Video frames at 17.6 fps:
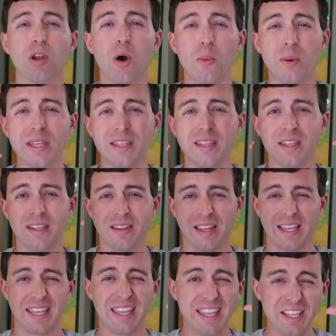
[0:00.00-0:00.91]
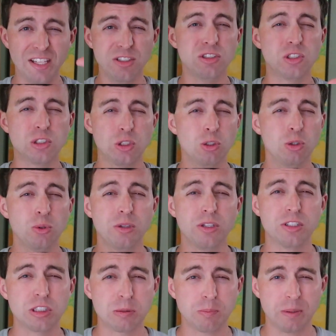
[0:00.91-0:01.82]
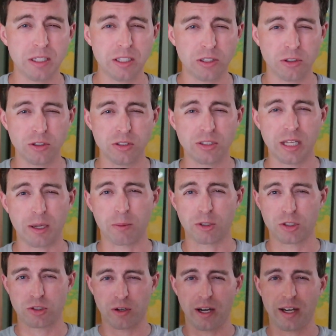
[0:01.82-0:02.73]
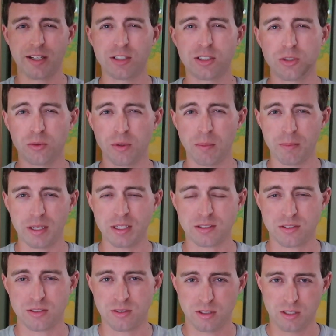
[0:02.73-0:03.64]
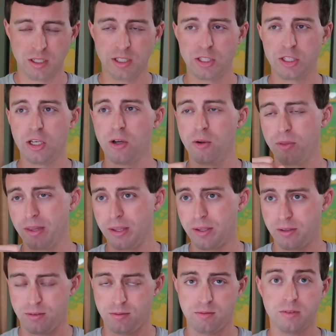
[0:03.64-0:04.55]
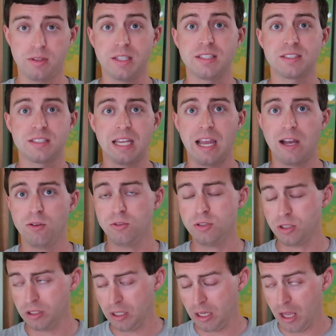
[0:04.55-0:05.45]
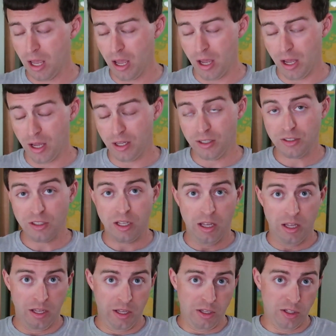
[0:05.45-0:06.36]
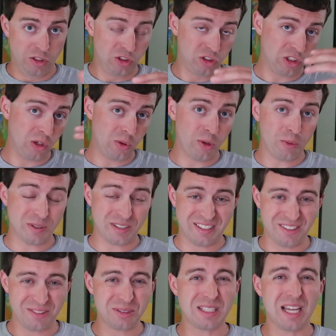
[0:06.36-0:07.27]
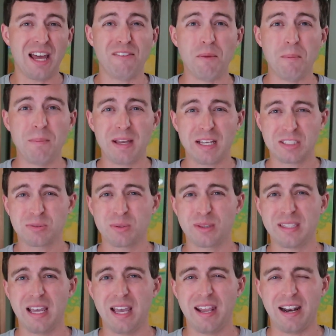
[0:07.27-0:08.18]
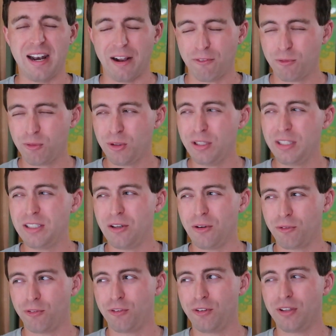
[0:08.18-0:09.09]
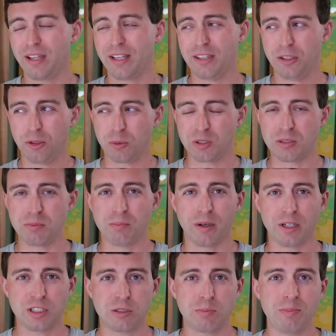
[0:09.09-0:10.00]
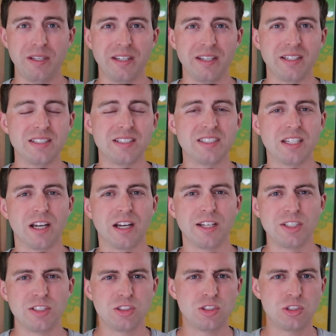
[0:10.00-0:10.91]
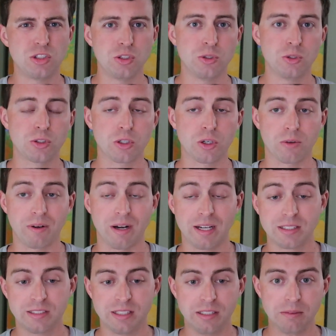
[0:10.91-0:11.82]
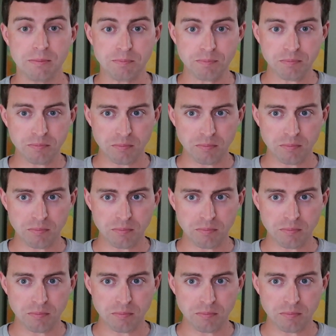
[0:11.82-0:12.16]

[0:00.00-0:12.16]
blowing like into the speakers that were trying to emit, you know, the sound. So there was kind of a mess with that, and I really don't feel like there was much being done to correct it.